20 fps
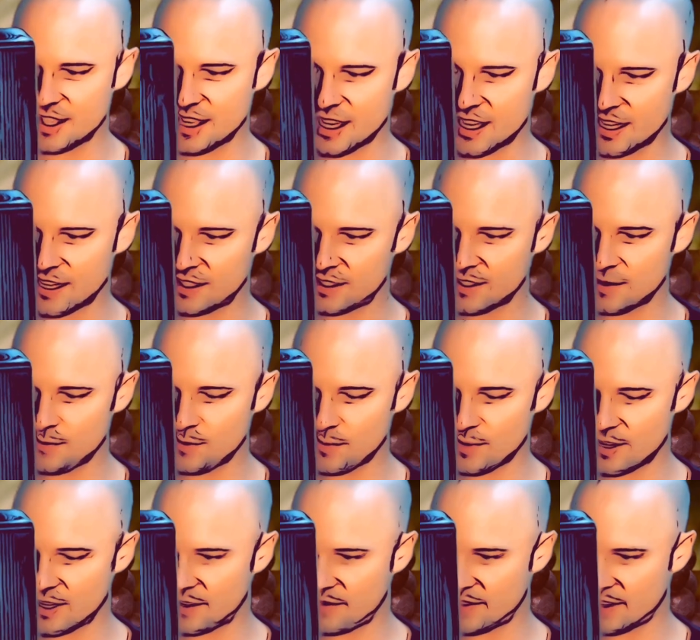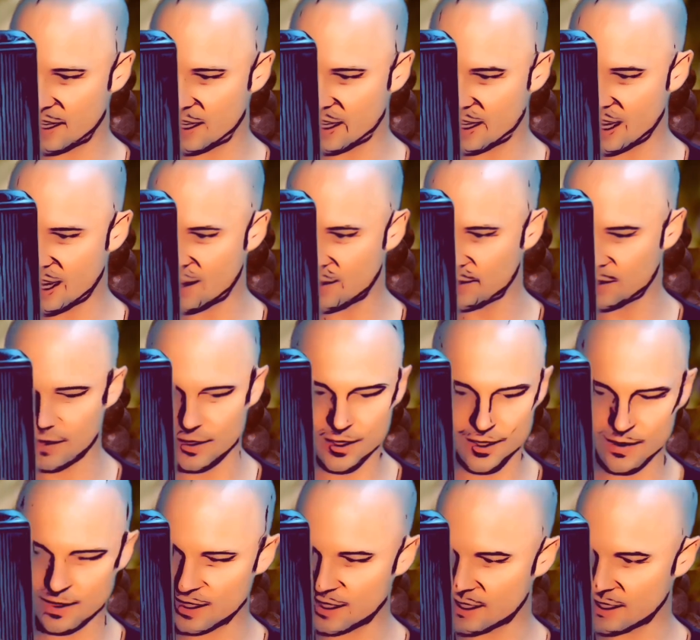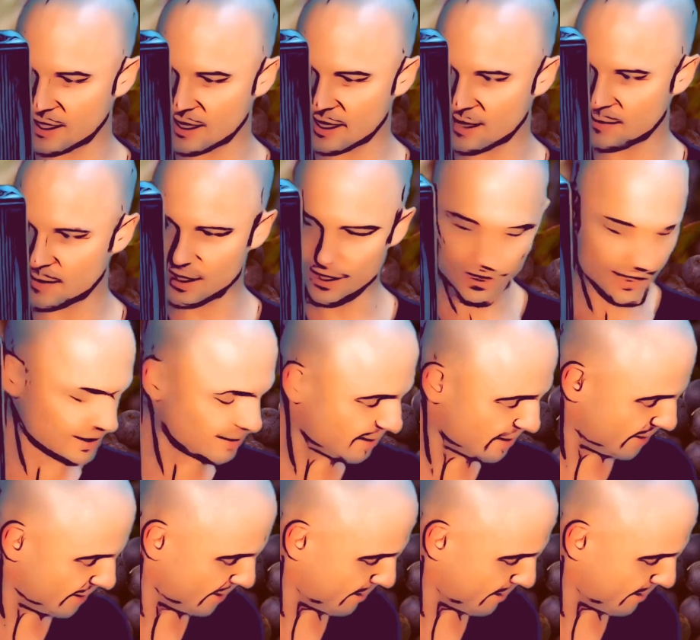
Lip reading: that at some but this is